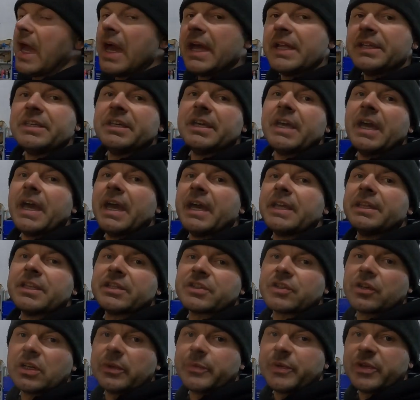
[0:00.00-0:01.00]
any air
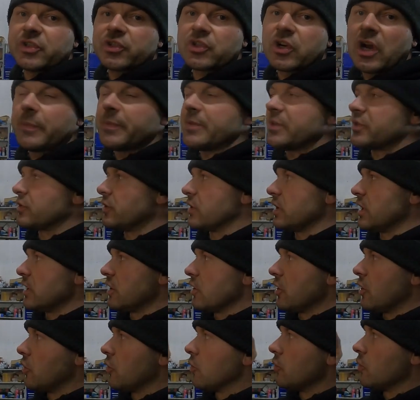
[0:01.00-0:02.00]
that's going to be trapped is going
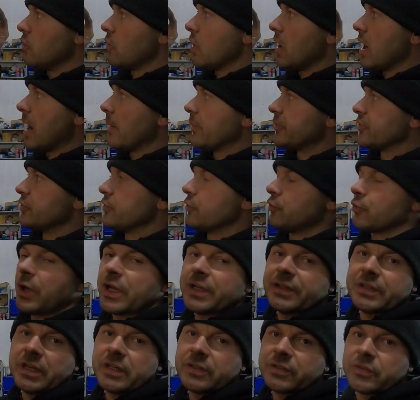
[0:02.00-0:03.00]
to go up to the
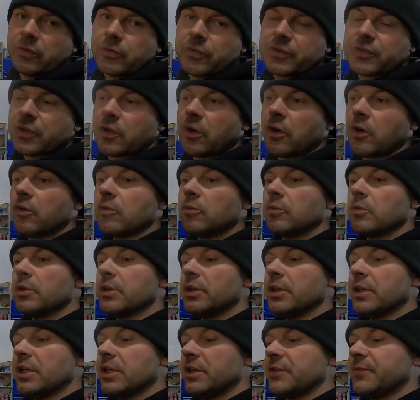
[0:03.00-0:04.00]
radiator. So
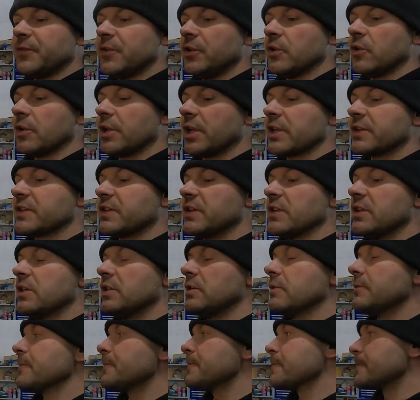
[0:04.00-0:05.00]
if you're going to
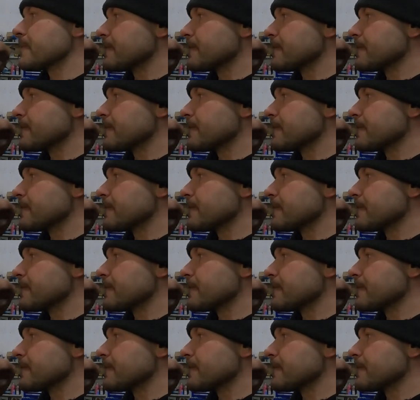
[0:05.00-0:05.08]
see